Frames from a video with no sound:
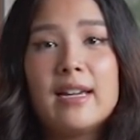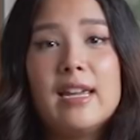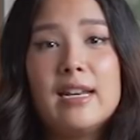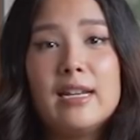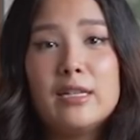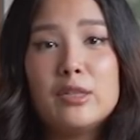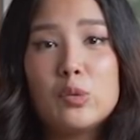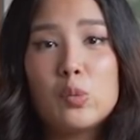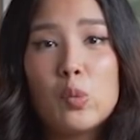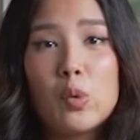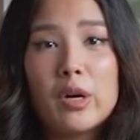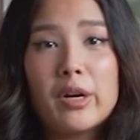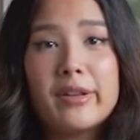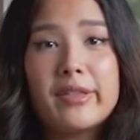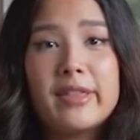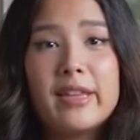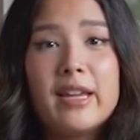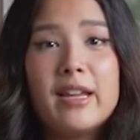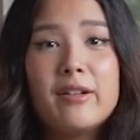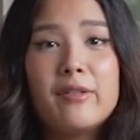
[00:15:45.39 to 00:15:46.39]
it is
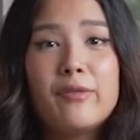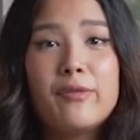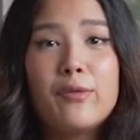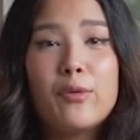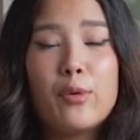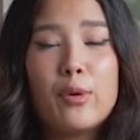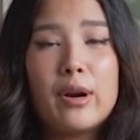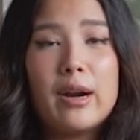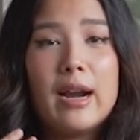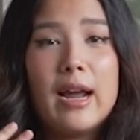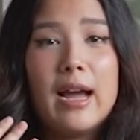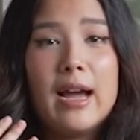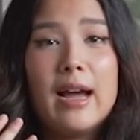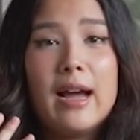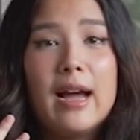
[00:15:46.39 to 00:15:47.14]
worth it for